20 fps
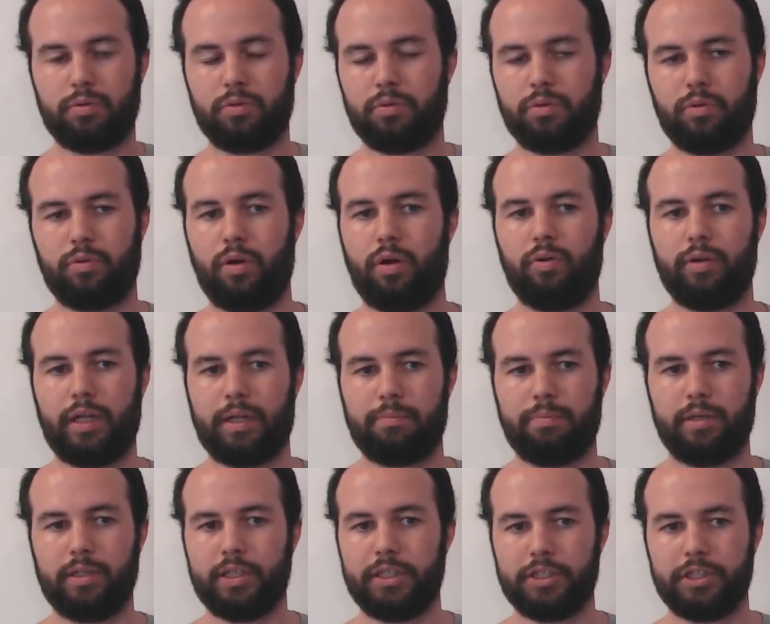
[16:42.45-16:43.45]
grow that
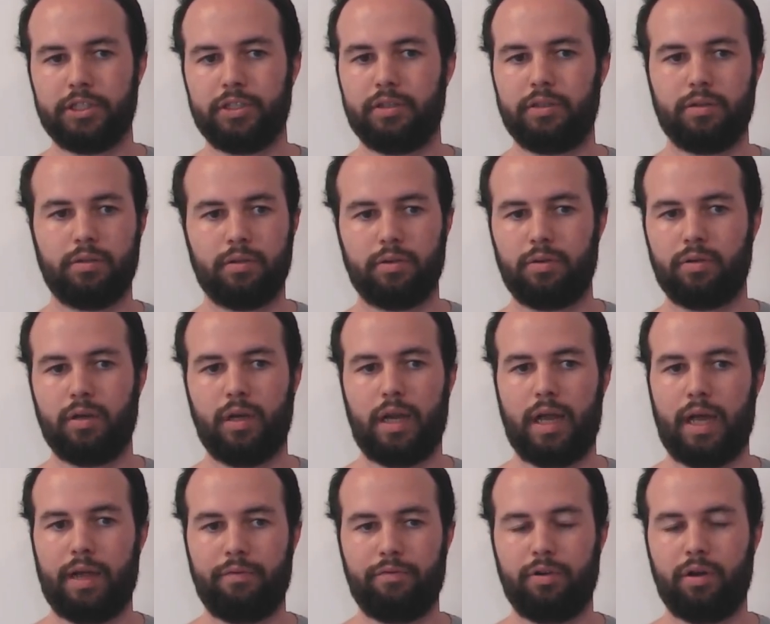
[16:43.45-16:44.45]
partition,
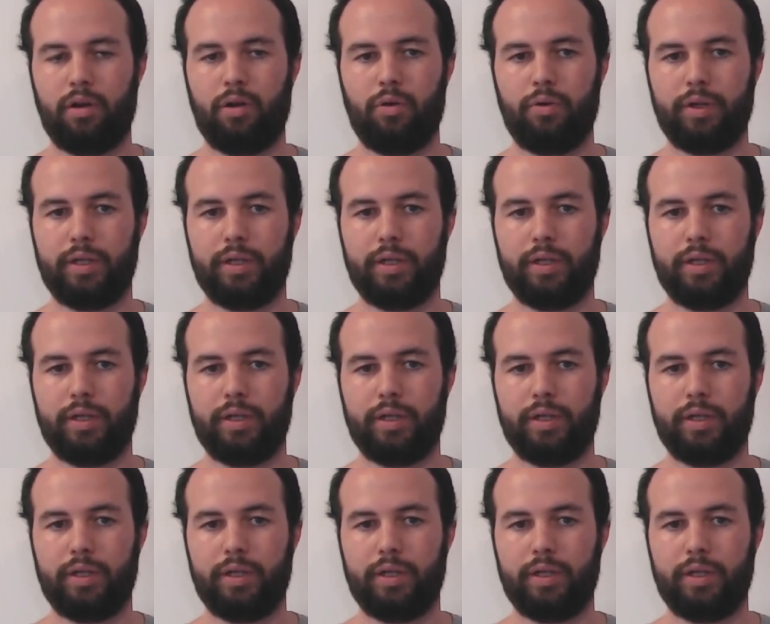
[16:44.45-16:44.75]
live reload